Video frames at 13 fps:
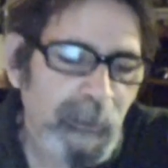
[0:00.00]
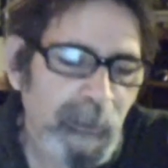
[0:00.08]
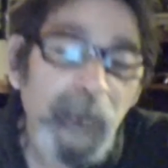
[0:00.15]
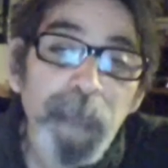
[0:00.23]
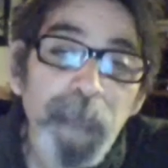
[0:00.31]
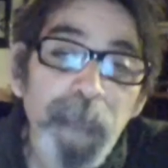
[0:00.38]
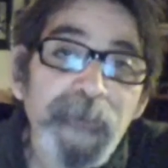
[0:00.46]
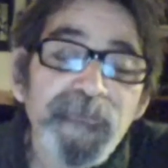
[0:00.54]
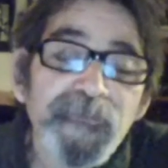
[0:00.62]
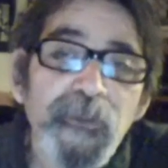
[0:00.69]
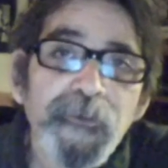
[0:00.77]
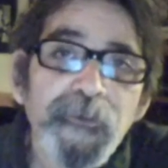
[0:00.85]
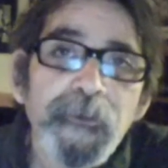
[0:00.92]
I read his
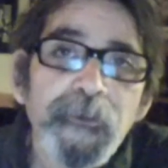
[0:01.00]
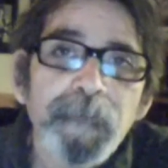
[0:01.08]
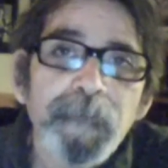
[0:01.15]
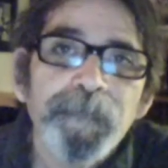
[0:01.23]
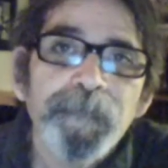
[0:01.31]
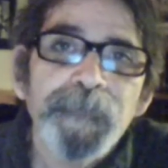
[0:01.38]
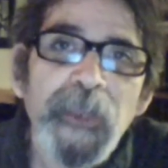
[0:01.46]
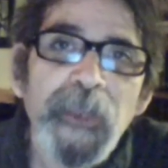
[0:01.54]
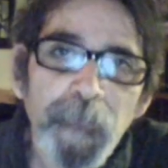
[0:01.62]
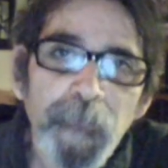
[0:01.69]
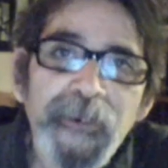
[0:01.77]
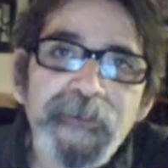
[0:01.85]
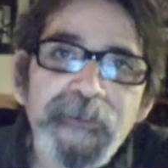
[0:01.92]
letter. I
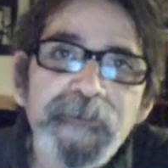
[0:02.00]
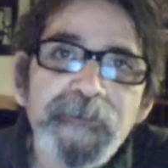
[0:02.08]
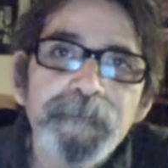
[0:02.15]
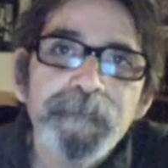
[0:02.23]
read it.